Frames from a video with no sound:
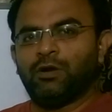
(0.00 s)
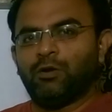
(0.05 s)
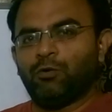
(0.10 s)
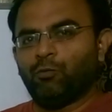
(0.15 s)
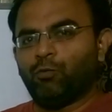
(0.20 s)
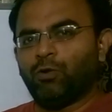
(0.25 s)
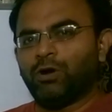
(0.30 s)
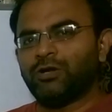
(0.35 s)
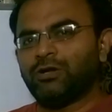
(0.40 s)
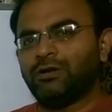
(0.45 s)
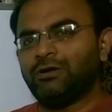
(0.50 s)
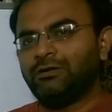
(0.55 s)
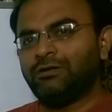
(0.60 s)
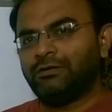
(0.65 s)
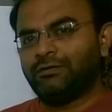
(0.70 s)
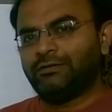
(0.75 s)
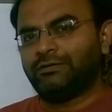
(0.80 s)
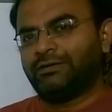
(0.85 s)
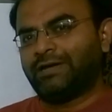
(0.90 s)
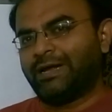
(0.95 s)
What are
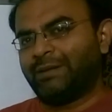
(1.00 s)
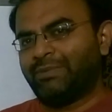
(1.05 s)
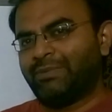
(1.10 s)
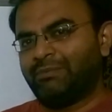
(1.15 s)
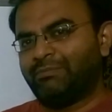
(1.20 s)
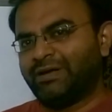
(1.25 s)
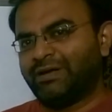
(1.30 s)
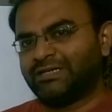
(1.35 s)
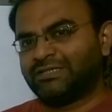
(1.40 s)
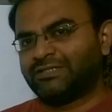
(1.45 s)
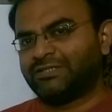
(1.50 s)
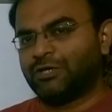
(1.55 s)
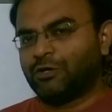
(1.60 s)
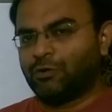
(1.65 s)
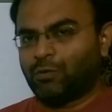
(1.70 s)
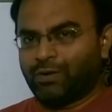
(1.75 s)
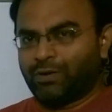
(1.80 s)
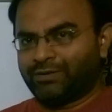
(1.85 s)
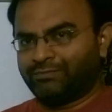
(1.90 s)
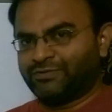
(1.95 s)
diamond-based
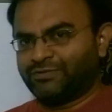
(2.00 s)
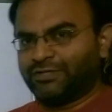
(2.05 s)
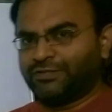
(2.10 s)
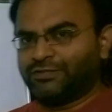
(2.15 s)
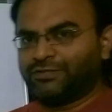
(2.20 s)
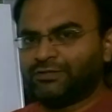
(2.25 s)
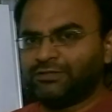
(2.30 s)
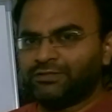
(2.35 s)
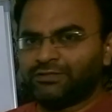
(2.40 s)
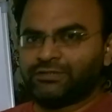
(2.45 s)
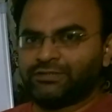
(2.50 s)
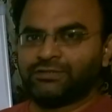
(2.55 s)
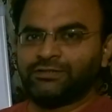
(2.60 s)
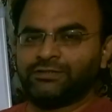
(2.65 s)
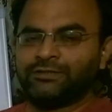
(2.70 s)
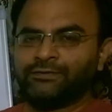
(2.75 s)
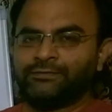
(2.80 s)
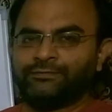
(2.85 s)
quantum sensors?